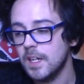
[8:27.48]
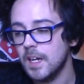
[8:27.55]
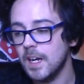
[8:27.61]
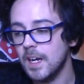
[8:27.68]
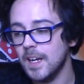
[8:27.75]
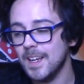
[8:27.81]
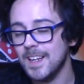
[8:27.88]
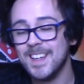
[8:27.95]

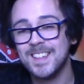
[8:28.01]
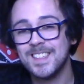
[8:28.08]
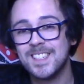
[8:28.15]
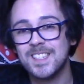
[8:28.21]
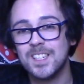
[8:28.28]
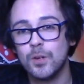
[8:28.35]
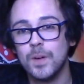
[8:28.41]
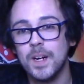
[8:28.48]
He
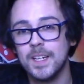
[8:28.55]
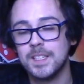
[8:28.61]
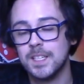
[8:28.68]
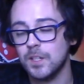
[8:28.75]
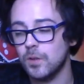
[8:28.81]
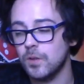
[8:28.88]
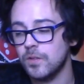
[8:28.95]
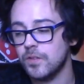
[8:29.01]
is still
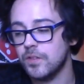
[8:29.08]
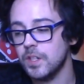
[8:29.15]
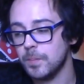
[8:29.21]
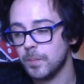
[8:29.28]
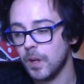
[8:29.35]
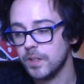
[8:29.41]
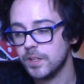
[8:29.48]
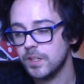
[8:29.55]
hitting on
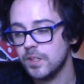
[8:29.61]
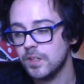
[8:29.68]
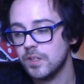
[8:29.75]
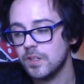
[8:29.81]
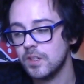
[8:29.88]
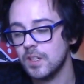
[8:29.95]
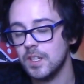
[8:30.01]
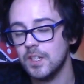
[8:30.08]

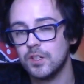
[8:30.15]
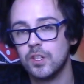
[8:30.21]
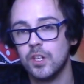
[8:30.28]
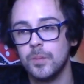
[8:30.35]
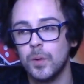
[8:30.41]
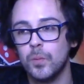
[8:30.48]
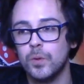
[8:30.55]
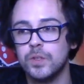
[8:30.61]
3+. He's
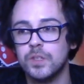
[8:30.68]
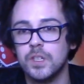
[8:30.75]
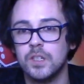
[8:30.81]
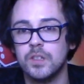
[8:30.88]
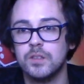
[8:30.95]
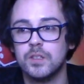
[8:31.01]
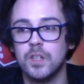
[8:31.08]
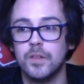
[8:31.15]
going to be
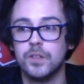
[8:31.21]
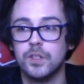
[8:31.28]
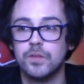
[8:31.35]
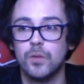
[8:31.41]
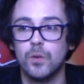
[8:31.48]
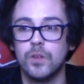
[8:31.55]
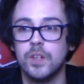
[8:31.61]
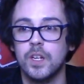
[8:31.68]
wounding toughness
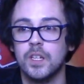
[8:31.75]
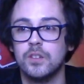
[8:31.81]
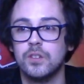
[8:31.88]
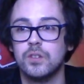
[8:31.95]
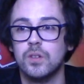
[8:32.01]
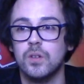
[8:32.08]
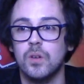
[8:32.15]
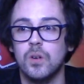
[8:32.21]
4
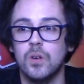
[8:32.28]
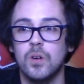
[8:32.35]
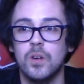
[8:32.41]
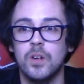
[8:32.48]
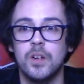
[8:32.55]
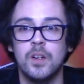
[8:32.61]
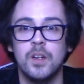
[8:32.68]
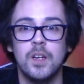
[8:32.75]
things
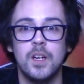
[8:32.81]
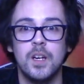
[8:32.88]
on